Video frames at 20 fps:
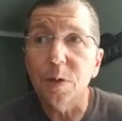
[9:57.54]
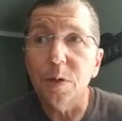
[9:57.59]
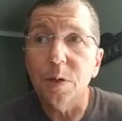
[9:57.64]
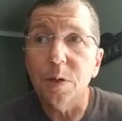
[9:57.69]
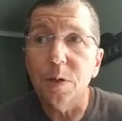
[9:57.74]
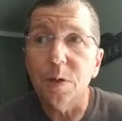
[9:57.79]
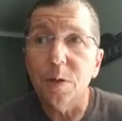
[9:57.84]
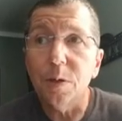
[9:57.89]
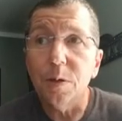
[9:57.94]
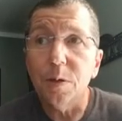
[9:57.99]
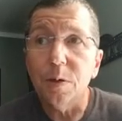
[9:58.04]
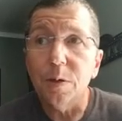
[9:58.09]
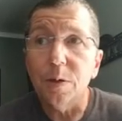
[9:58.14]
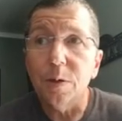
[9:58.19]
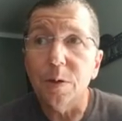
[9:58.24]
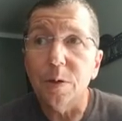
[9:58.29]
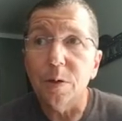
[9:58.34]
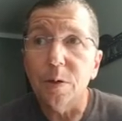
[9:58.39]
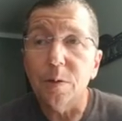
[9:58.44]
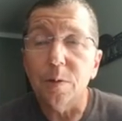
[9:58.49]

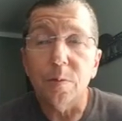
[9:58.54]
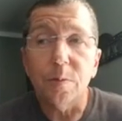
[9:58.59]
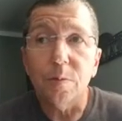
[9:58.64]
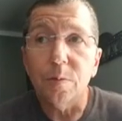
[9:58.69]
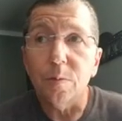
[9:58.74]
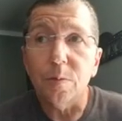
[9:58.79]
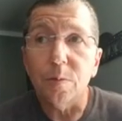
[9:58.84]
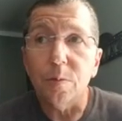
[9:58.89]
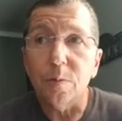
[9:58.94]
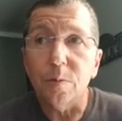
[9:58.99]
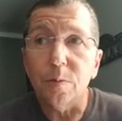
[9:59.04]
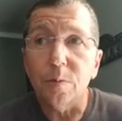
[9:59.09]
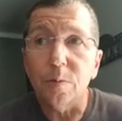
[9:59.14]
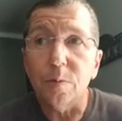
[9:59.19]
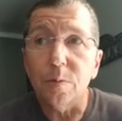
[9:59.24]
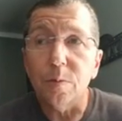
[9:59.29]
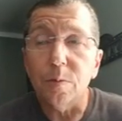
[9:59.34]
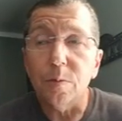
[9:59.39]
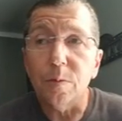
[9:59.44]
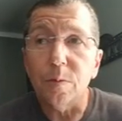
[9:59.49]

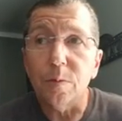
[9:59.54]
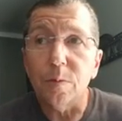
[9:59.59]
(no one is talking)